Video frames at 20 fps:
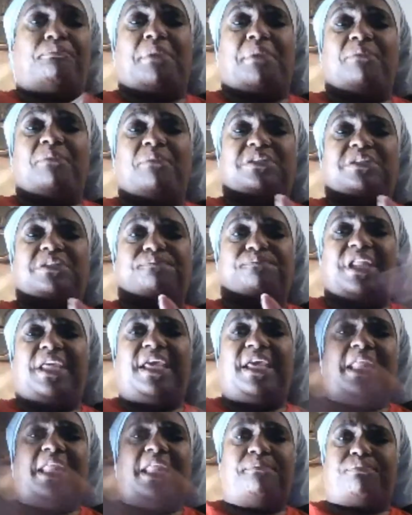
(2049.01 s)
was
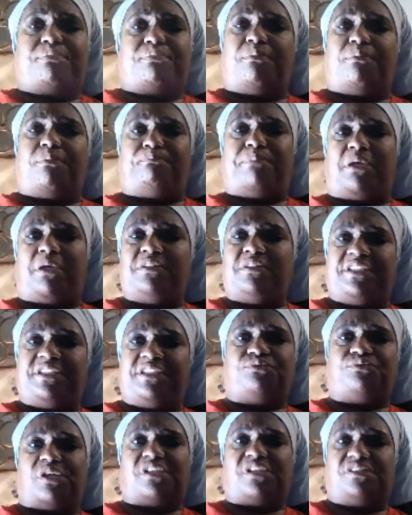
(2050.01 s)
plenty police
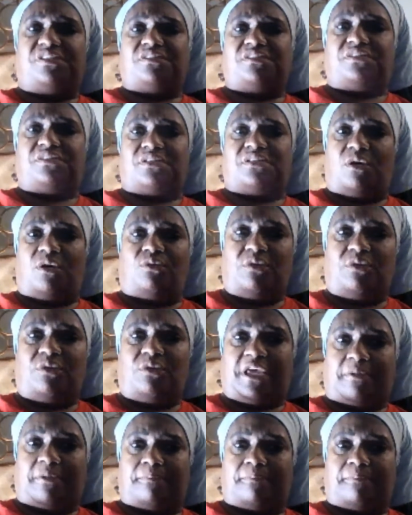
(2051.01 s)
records on
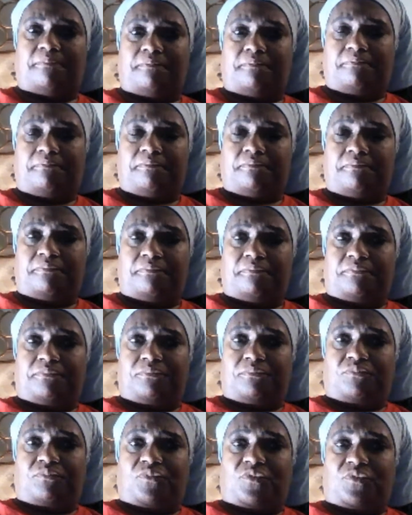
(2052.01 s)
him.
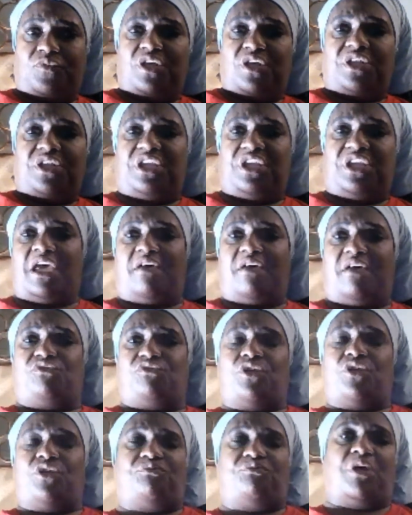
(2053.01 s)
He have
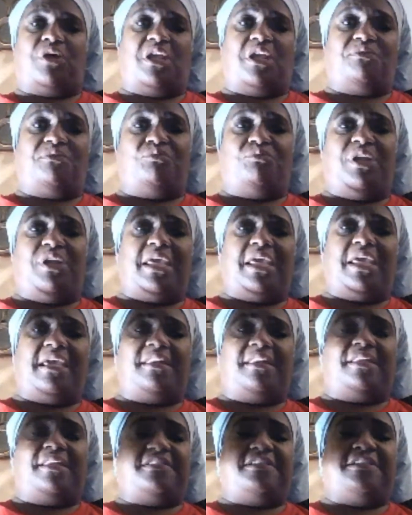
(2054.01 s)
we had
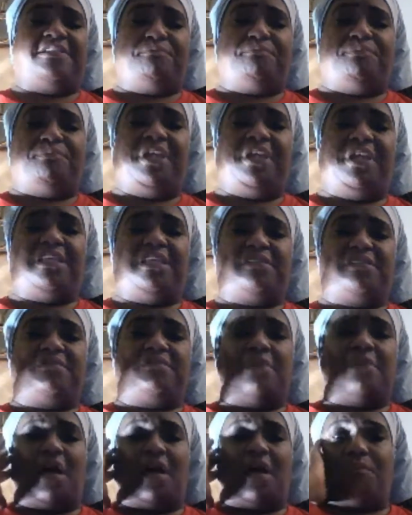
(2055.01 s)
this a big
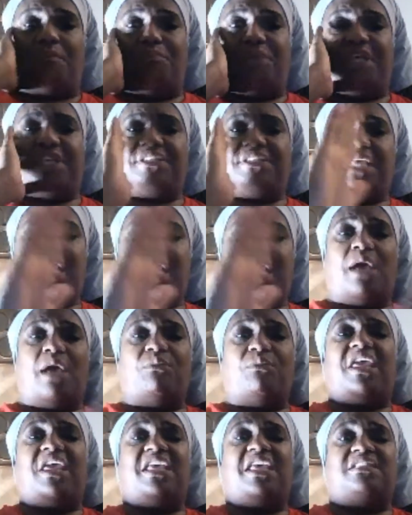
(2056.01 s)
busy highway.
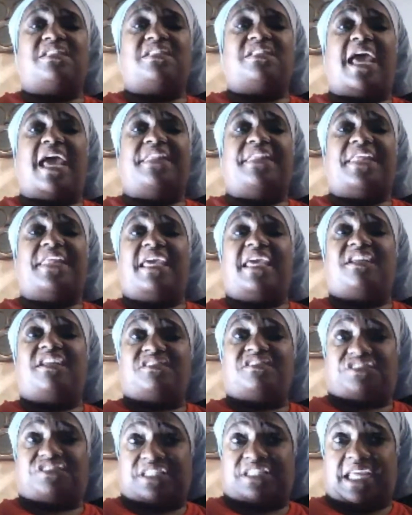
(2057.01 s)
It's like the
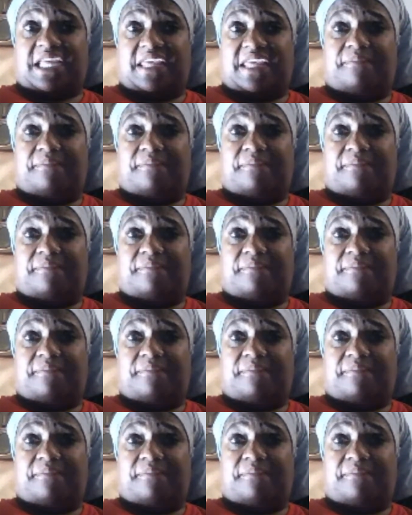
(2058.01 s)
interstate,